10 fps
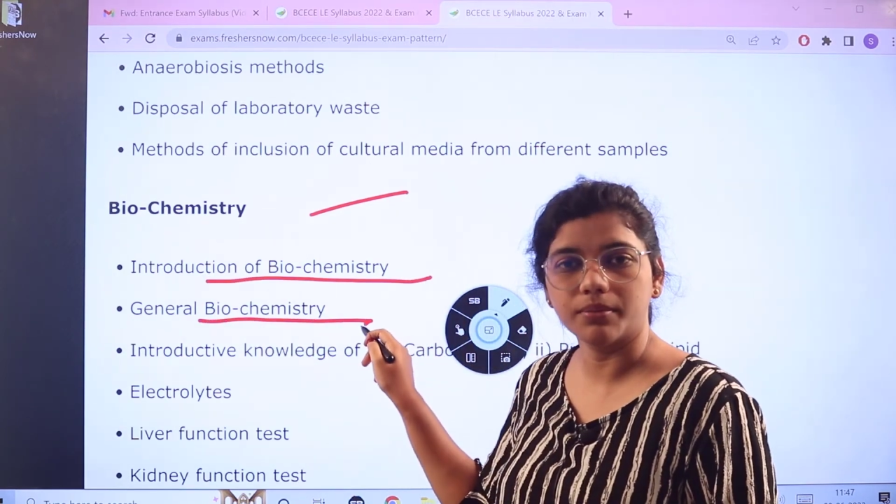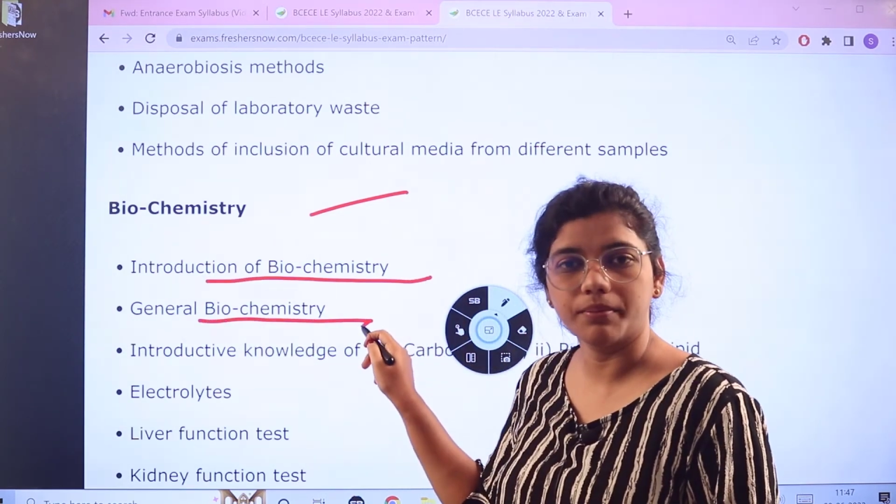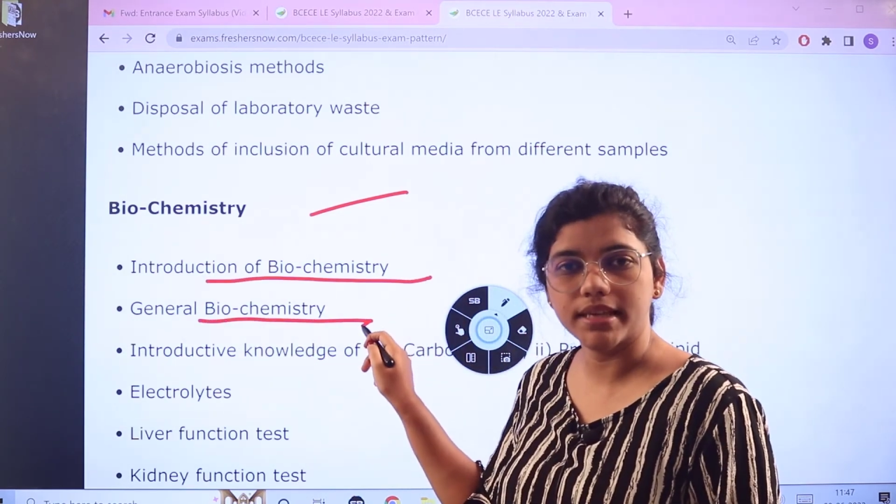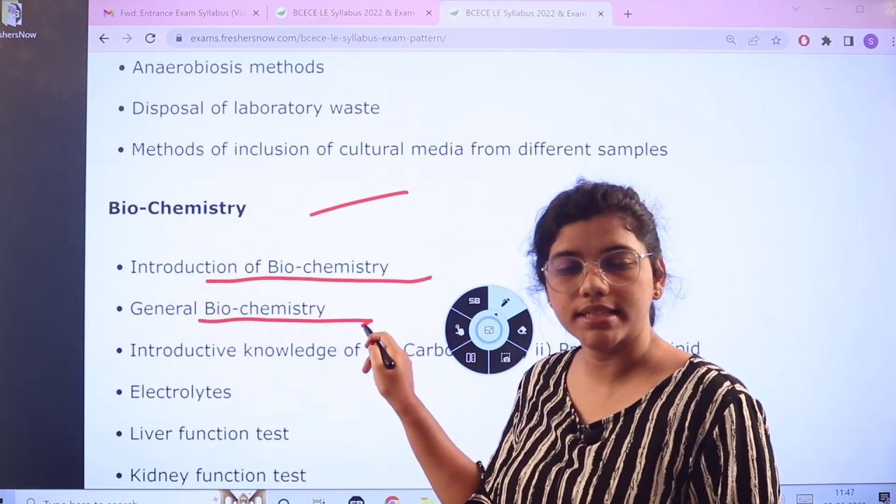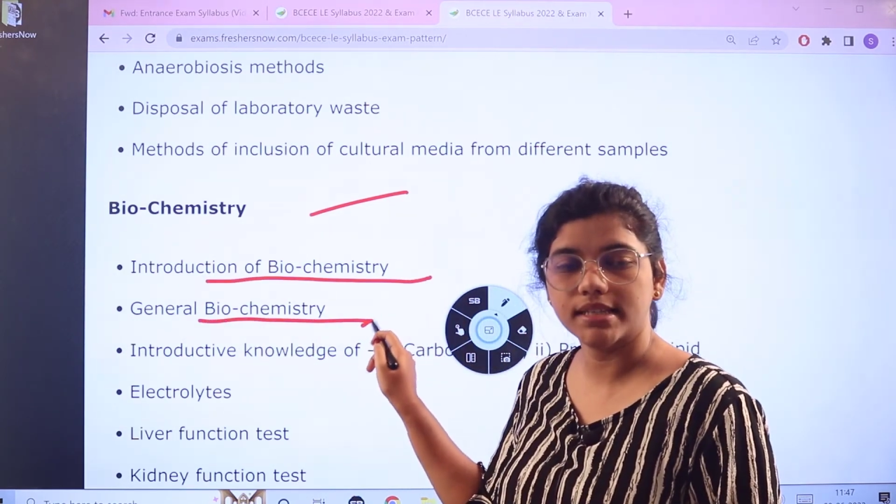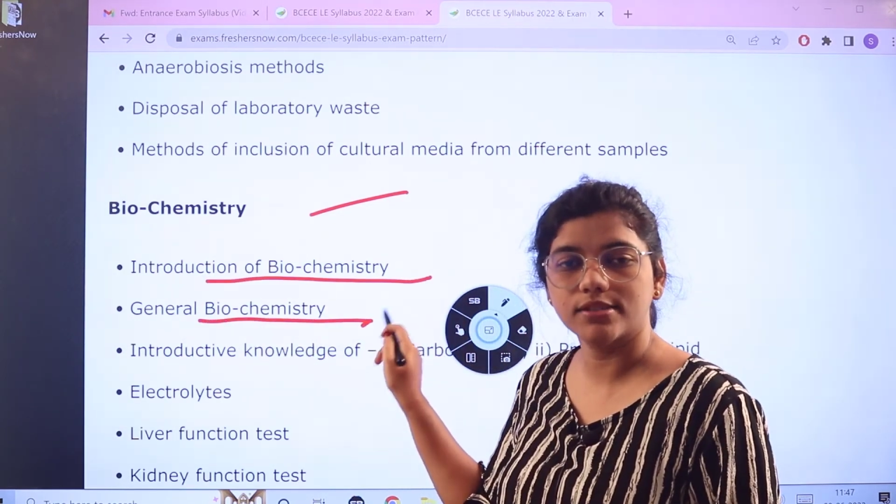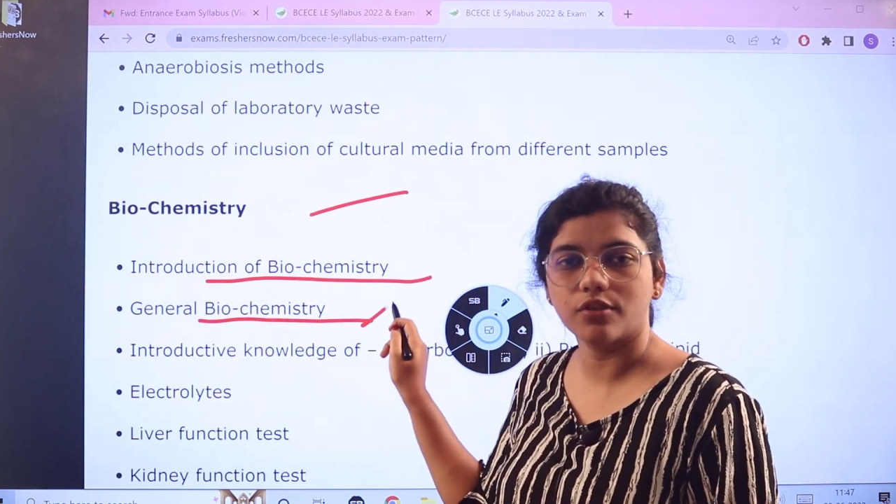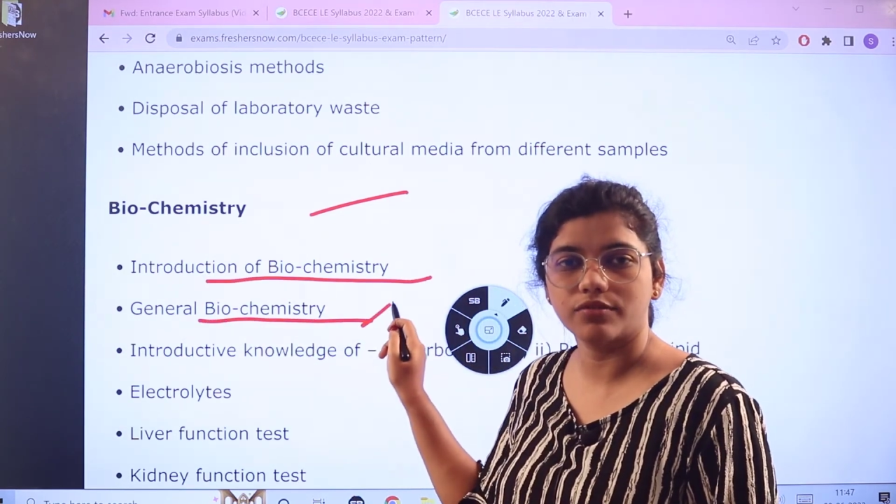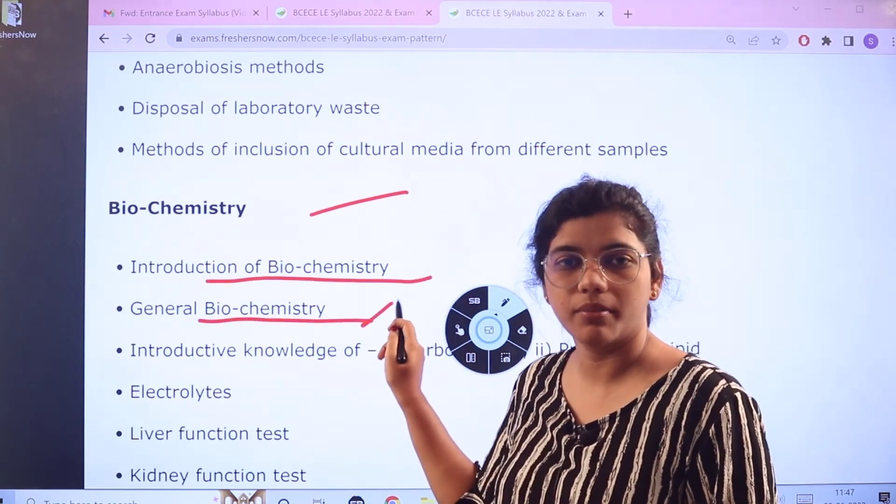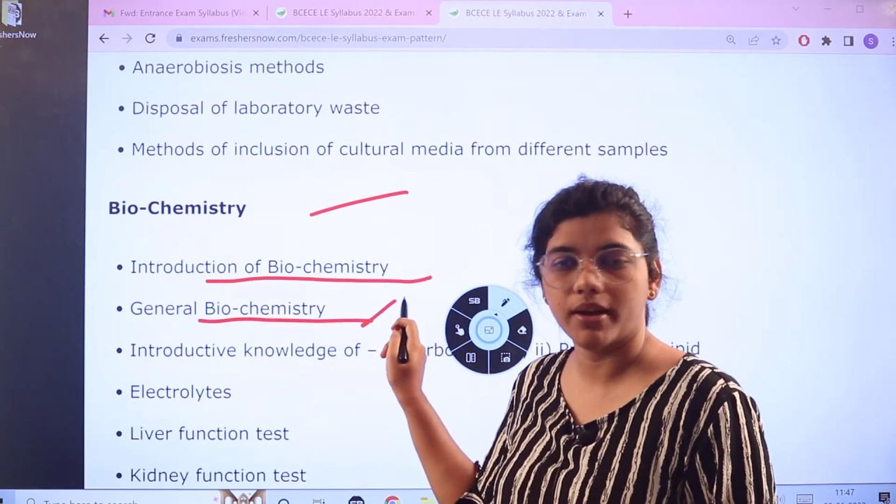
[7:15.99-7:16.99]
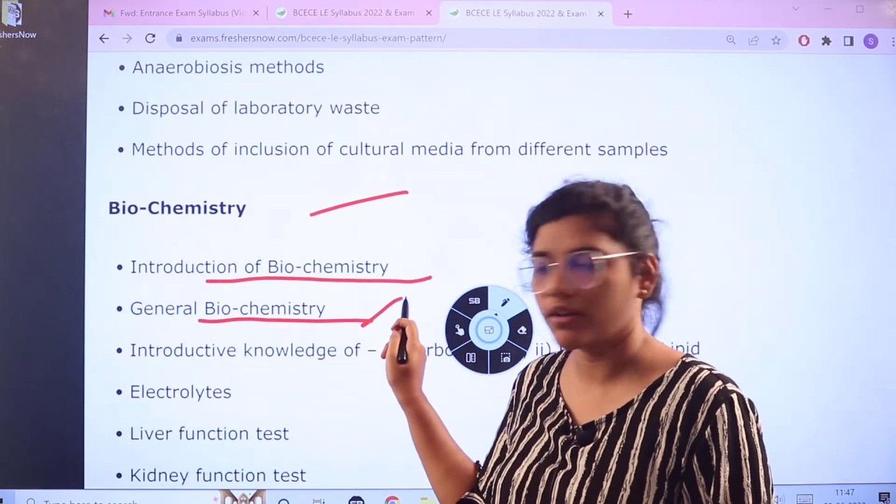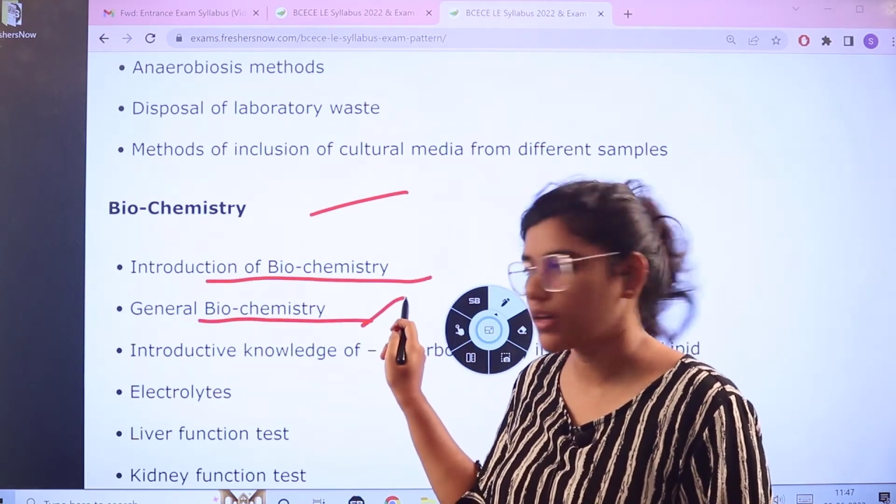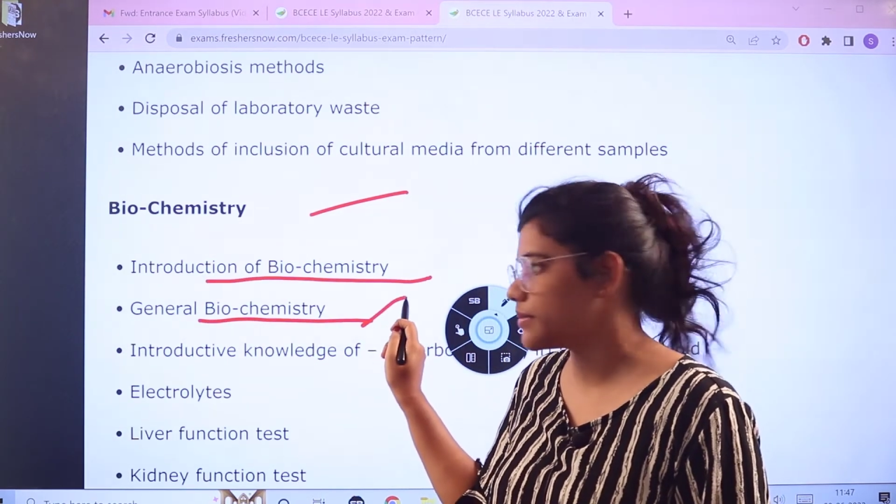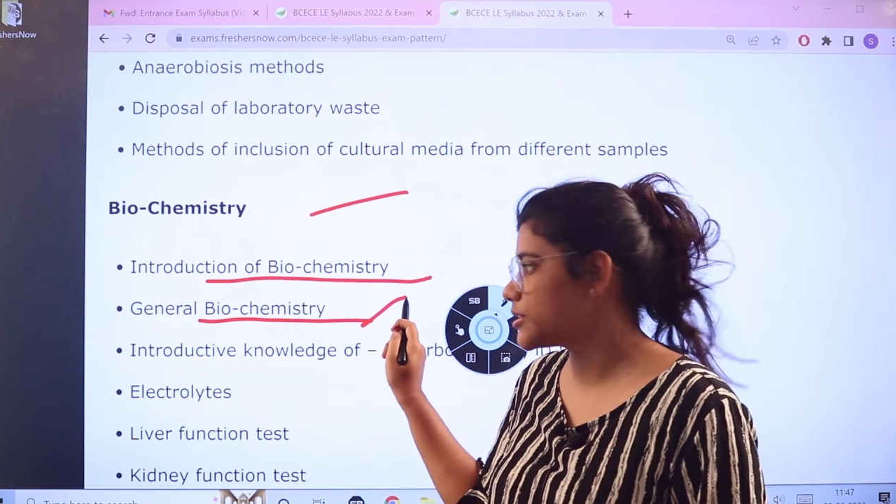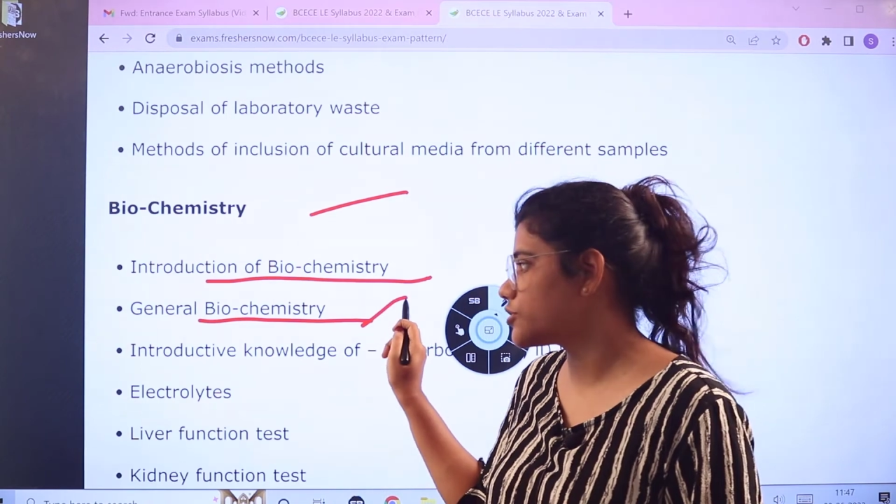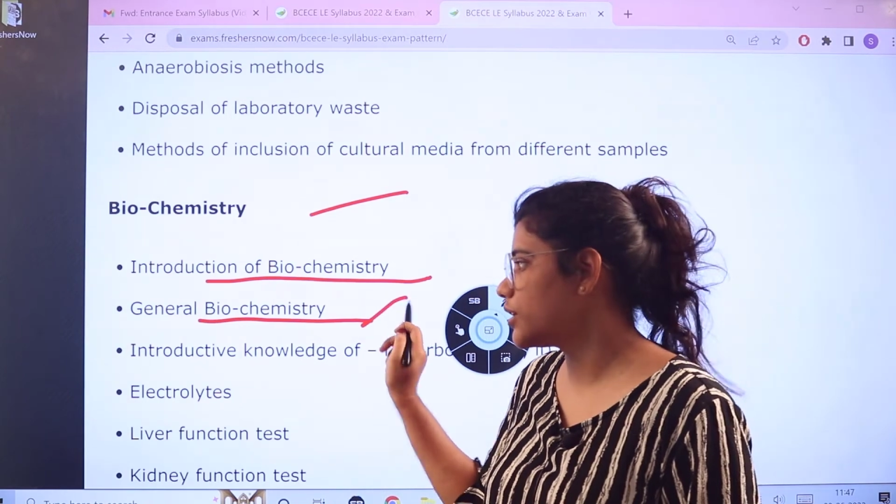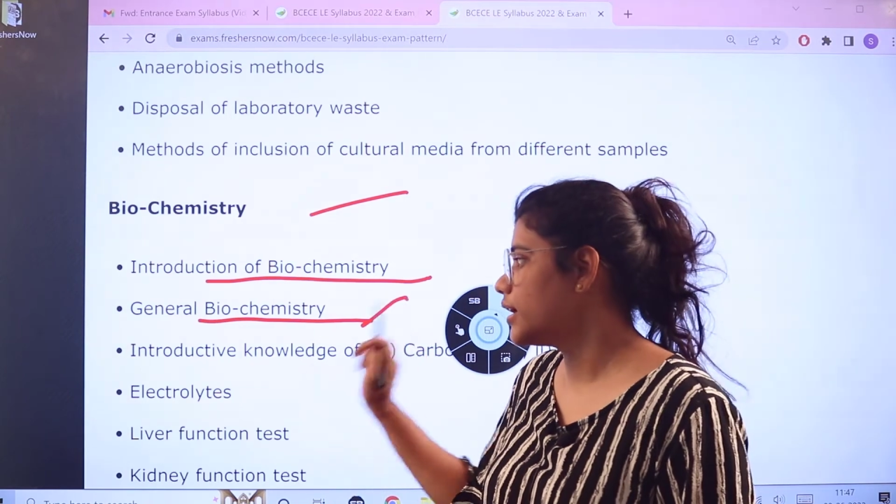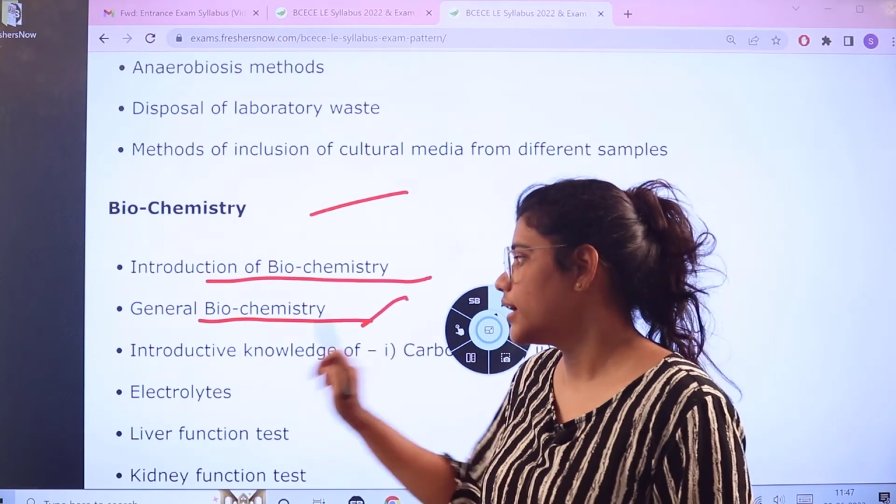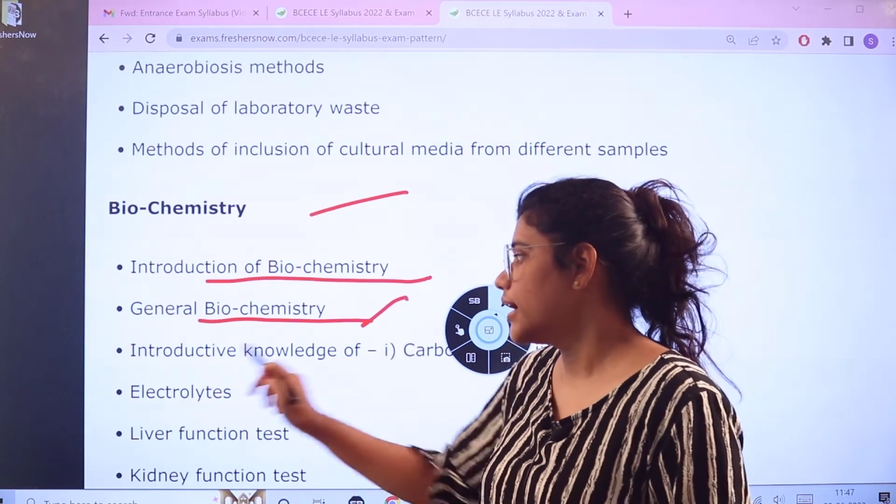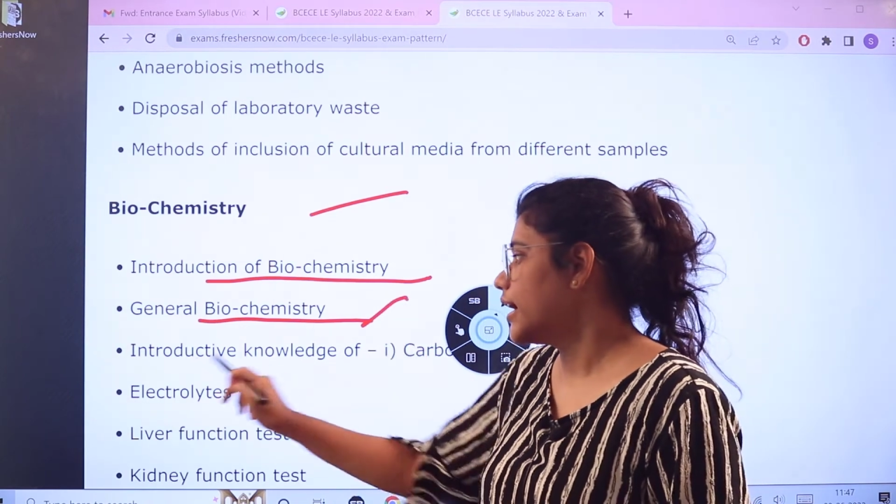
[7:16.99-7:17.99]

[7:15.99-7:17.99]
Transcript: the basics of the biochemistry,